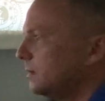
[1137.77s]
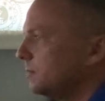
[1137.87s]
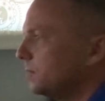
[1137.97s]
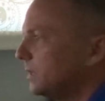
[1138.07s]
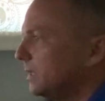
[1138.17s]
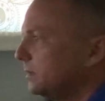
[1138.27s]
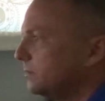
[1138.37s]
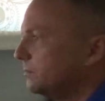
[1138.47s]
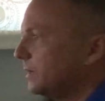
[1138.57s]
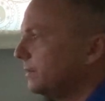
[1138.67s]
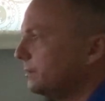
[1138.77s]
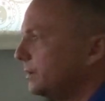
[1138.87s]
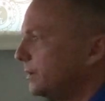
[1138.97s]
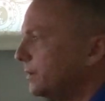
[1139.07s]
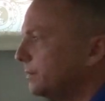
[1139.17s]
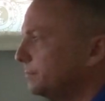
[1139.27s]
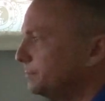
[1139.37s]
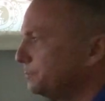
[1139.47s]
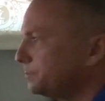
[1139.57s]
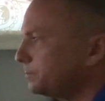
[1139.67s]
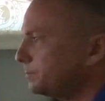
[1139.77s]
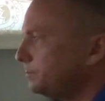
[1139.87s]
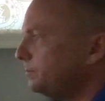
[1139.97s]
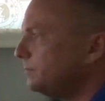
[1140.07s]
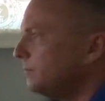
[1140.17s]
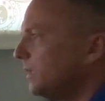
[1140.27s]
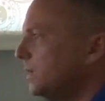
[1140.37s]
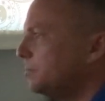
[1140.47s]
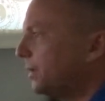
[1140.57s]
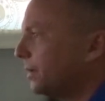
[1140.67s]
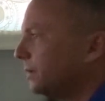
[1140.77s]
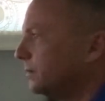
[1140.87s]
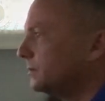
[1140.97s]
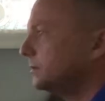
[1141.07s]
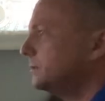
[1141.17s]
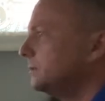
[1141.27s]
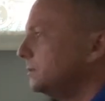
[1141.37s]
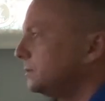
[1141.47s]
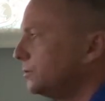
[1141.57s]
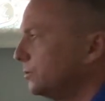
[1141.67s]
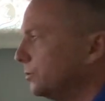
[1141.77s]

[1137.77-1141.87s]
apply a little right rudder, keep our true